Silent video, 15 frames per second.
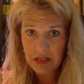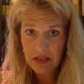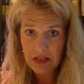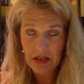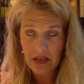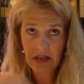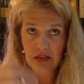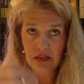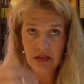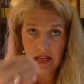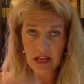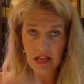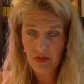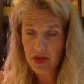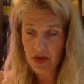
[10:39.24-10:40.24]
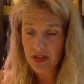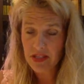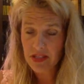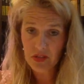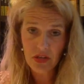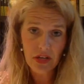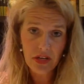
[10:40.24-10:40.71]
Native
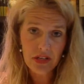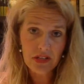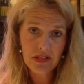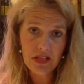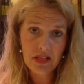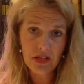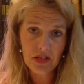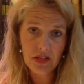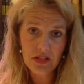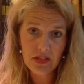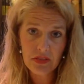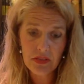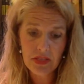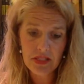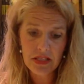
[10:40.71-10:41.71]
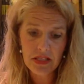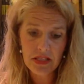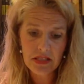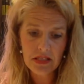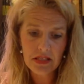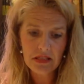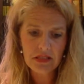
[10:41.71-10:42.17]
Americans are not considered to be
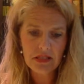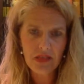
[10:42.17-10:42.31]
citizens,